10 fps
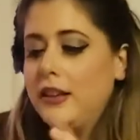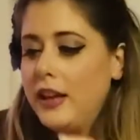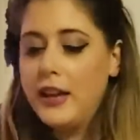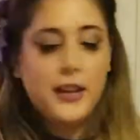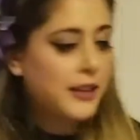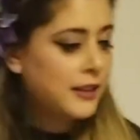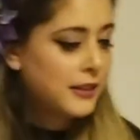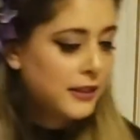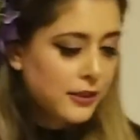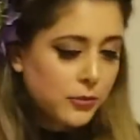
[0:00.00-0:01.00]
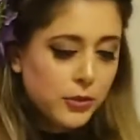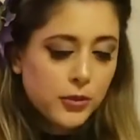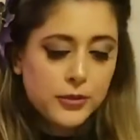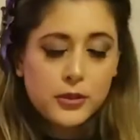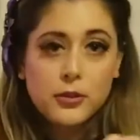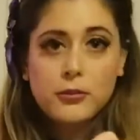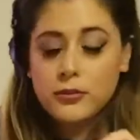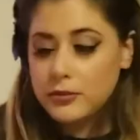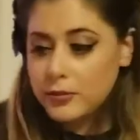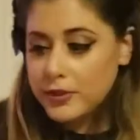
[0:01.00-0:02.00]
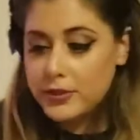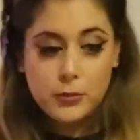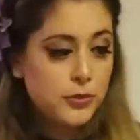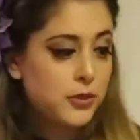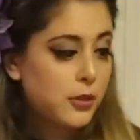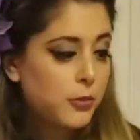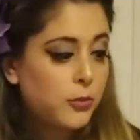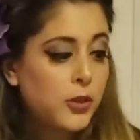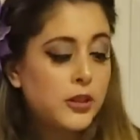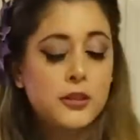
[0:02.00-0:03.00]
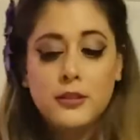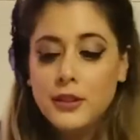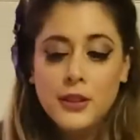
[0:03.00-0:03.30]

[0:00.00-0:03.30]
And we also want the simple syrup, but we're gonna.